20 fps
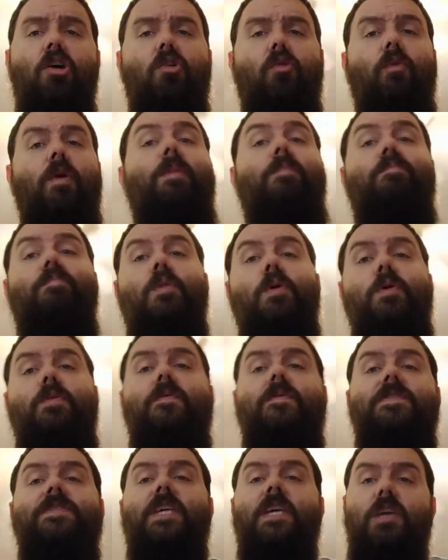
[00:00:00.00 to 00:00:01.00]

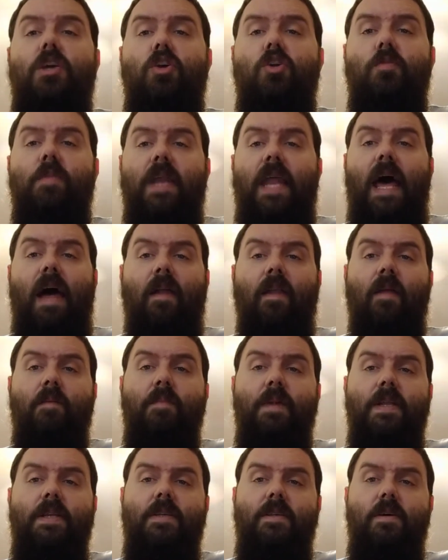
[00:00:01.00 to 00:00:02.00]
removes the human
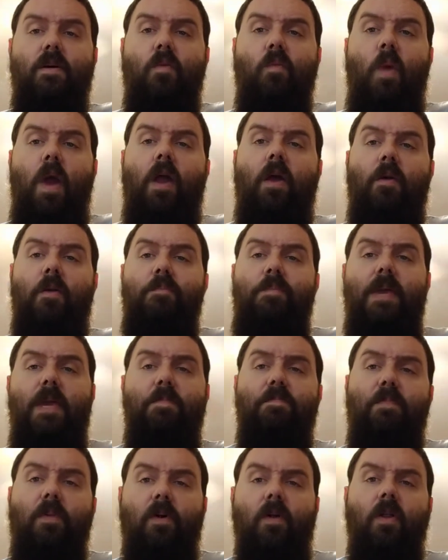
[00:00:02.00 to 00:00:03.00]
element, where
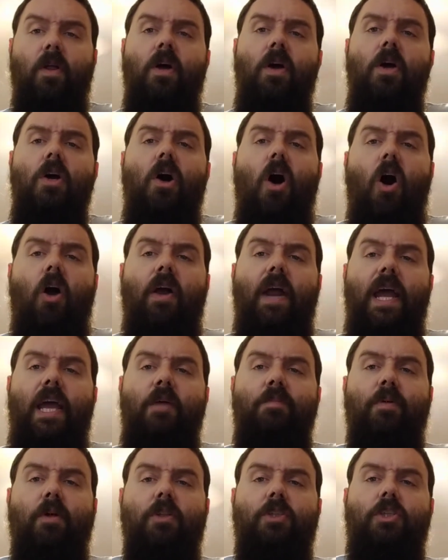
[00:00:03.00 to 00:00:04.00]
people are
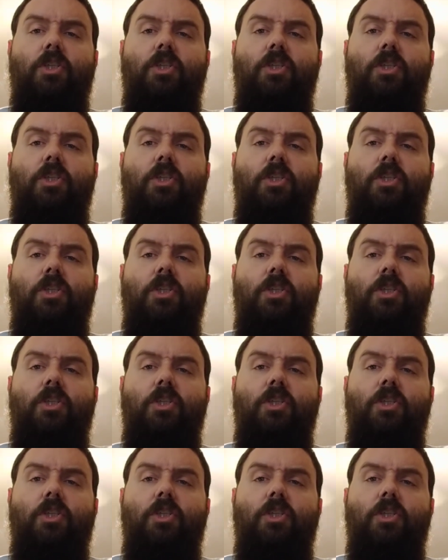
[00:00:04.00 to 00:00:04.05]
able